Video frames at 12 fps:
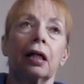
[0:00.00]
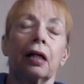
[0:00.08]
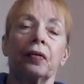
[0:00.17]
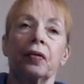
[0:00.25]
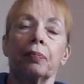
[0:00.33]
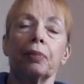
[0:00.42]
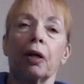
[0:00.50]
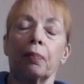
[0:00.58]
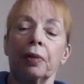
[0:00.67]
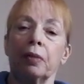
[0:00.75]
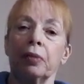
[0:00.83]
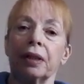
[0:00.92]
and the
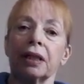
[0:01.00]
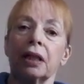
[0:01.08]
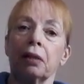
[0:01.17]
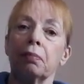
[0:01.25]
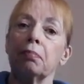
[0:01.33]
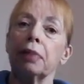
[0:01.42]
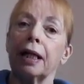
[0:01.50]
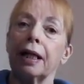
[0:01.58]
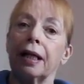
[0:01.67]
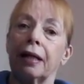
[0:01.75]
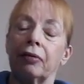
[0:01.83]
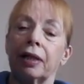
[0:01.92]
problem with the lumbar
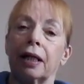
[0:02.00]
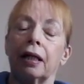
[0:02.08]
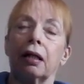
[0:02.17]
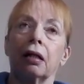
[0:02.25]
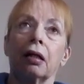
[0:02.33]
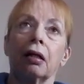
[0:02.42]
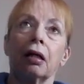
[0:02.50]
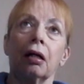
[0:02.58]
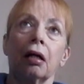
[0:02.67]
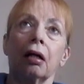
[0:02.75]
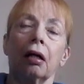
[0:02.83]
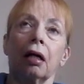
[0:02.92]
area,
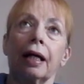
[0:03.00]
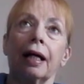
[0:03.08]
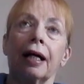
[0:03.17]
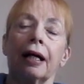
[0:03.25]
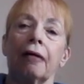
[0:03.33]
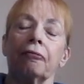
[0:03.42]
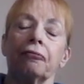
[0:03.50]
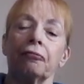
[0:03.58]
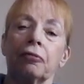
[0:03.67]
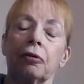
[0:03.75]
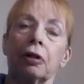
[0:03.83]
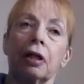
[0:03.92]
I have
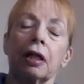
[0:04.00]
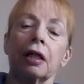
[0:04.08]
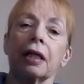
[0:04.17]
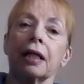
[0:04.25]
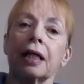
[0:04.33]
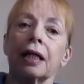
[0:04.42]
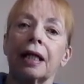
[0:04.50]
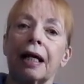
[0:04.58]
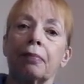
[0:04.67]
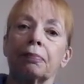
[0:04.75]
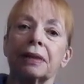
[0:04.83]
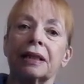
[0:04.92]

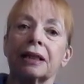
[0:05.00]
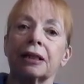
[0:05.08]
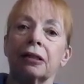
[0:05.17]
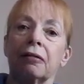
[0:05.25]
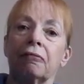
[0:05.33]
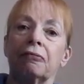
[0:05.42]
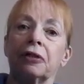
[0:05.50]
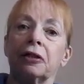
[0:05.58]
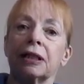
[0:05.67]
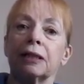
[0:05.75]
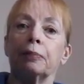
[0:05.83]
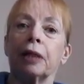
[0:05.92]
collapsed
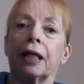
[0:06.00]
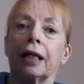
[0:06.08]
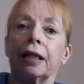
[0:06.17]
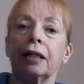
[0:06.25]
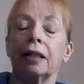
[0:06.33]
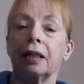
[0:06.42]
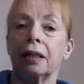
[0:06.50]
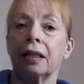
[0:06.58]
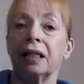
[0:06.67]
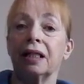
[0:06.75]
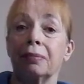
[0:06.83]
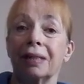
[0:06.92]
vertebrae
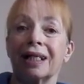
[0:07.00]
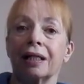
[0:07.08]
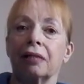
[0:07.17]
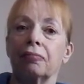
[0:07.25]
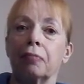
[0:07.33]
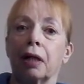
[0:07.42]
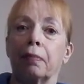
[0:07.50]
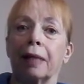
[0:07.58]
in the middle of my